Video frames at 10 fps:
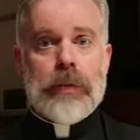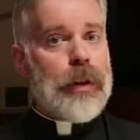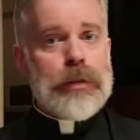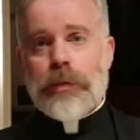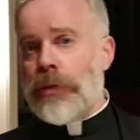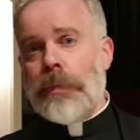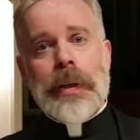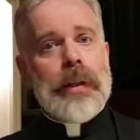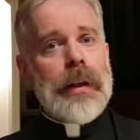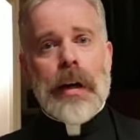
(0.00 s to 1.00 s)
First, to
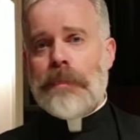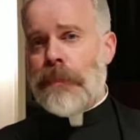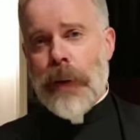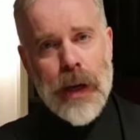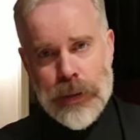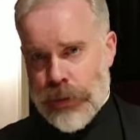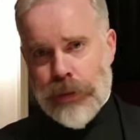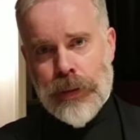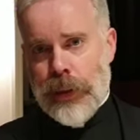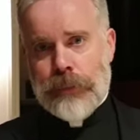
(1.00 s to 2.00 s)
be a
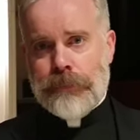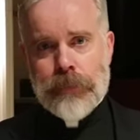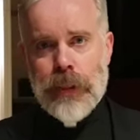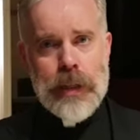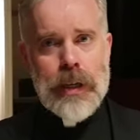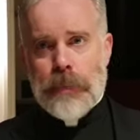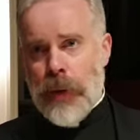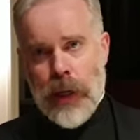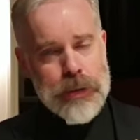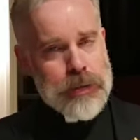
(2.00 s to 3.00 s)
pastor
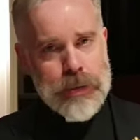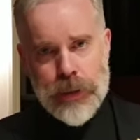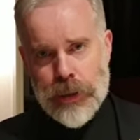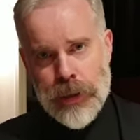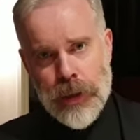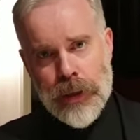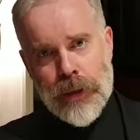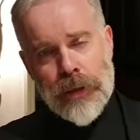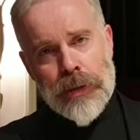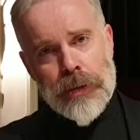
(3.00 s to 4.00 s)

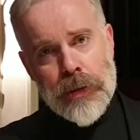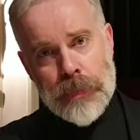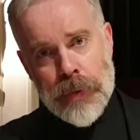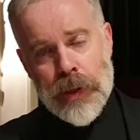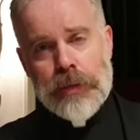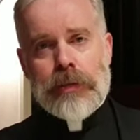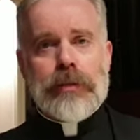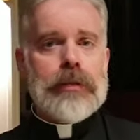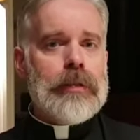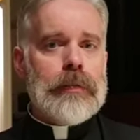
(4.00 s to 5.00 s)
to the
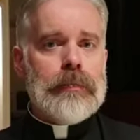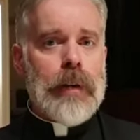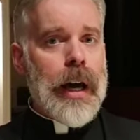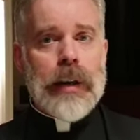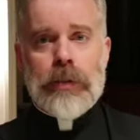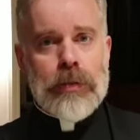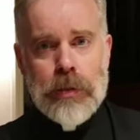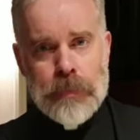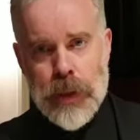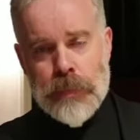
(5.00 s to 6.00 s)
priests and
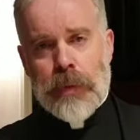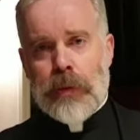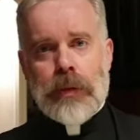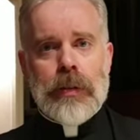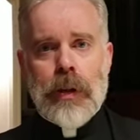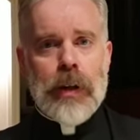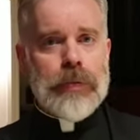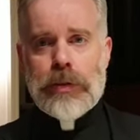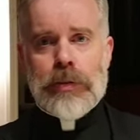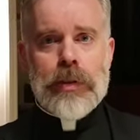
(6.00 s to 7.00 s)
to the people
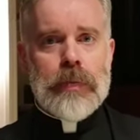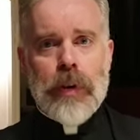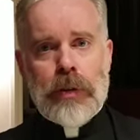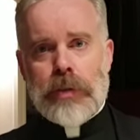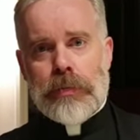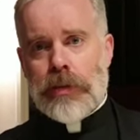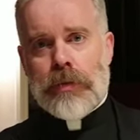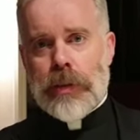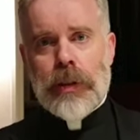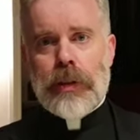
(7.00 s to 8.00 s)
of the See of
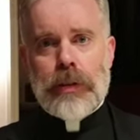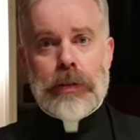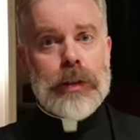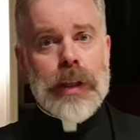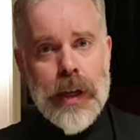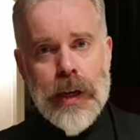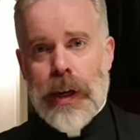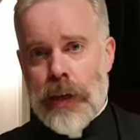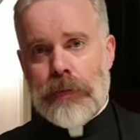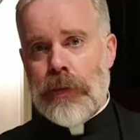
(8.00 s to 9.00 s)
Oswestry, to
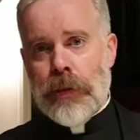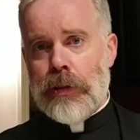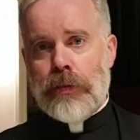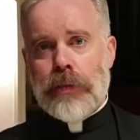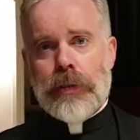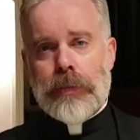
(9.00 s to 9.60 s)
care for you.